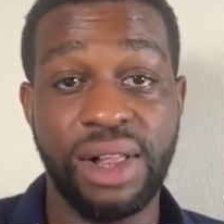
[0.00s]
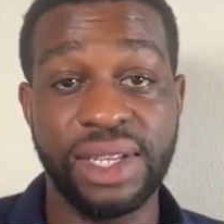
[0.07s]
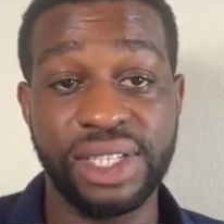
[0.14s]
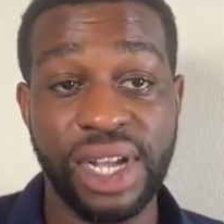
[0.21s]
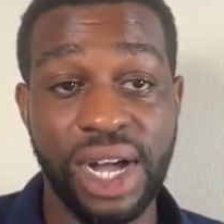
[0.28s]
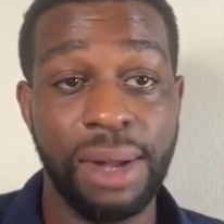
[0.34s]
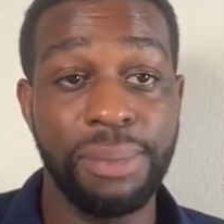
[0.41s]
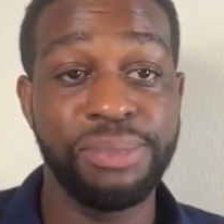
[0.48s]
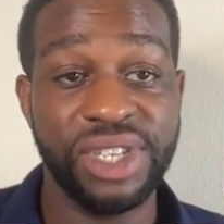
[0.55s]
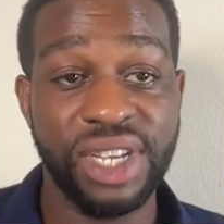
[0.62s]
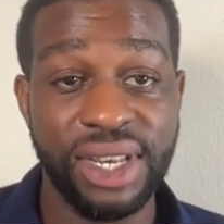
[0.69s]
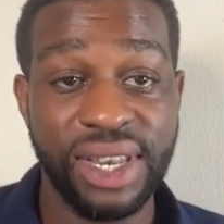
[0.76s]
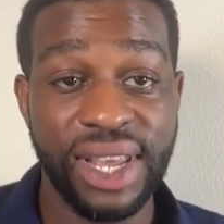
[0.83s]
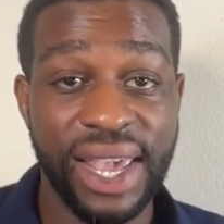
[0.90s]
is up
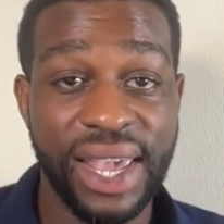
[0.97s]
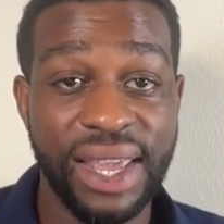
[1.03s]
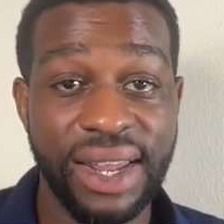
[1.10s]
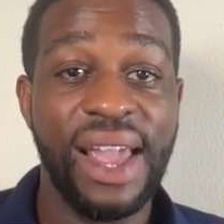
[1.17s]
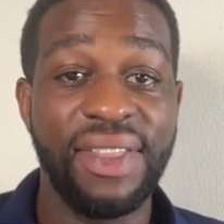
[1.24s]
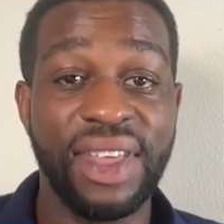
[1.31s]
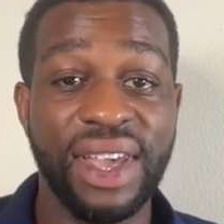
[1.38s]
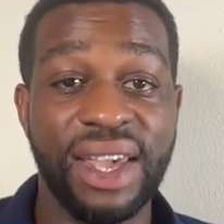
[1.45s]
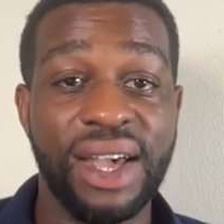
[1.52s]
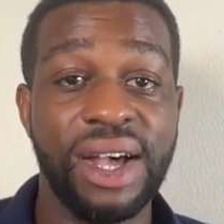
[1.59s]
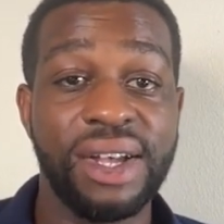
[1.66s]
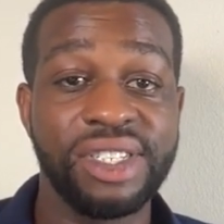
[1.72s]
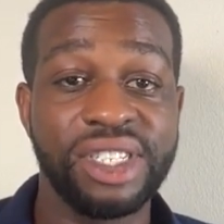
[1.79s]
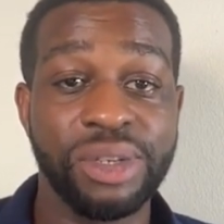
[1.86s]
to date and that
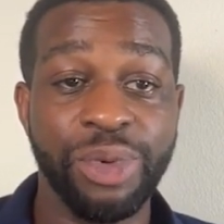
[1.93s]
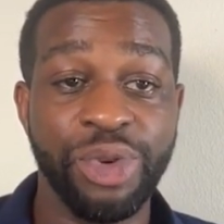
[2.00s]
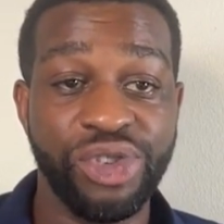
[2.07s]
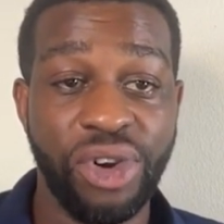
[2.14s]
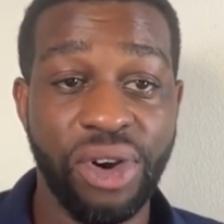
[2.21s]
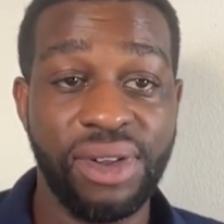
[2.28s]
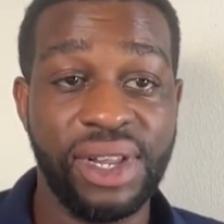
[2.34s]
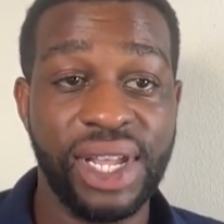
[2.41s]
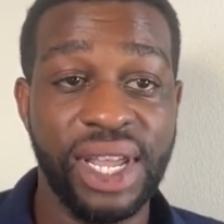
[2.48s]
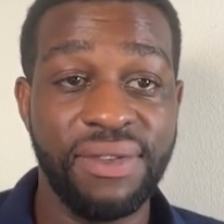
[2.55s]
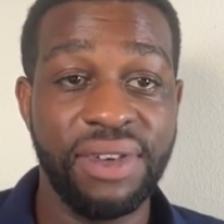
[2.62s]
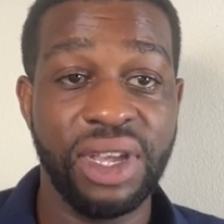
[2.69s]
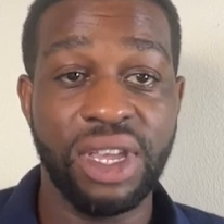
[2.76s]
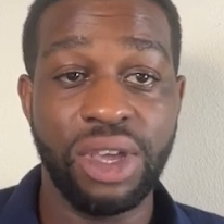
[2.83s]
customers are
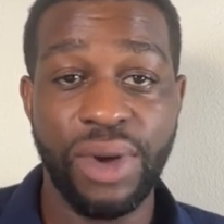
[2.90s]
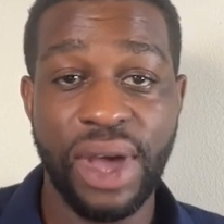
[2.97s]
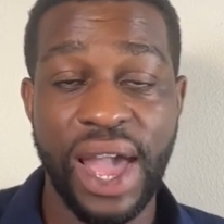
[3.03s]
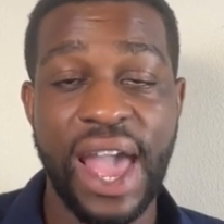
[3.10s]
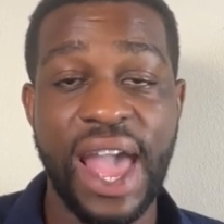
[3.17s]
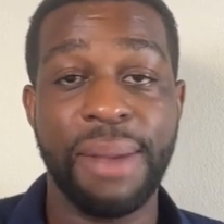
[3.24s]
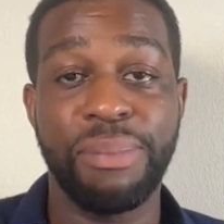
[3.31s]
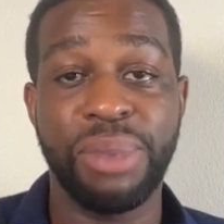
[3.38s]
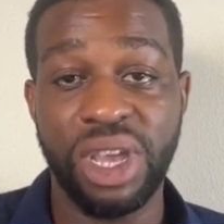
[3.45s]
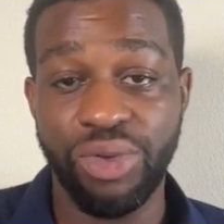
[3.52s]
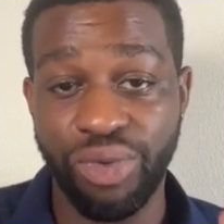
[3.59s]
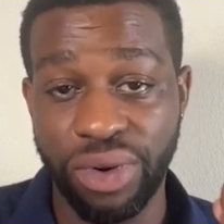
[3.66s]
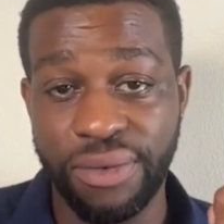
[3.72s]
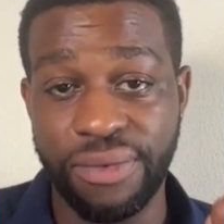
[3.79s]
leaving you happy
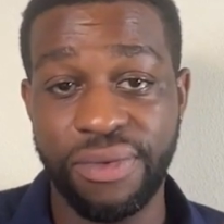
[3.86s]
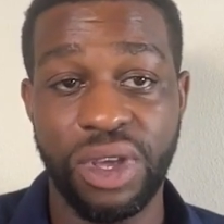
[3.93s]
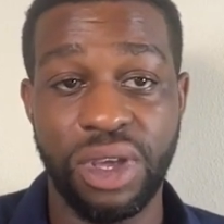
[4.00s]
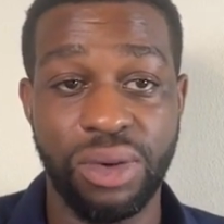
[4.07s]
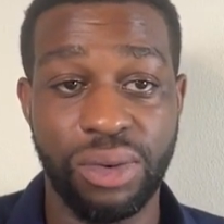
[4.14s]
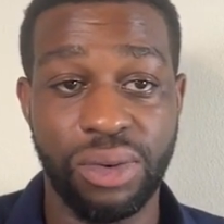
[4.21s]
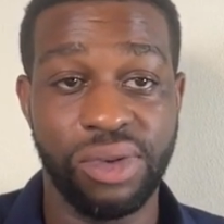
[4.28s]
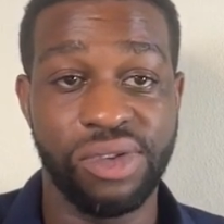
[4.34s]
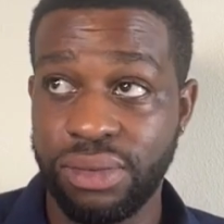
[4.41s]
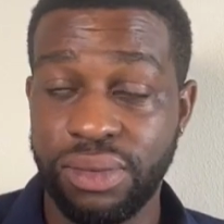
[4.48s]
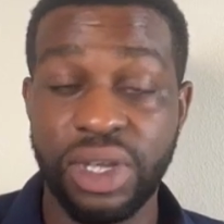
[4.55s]
reviews.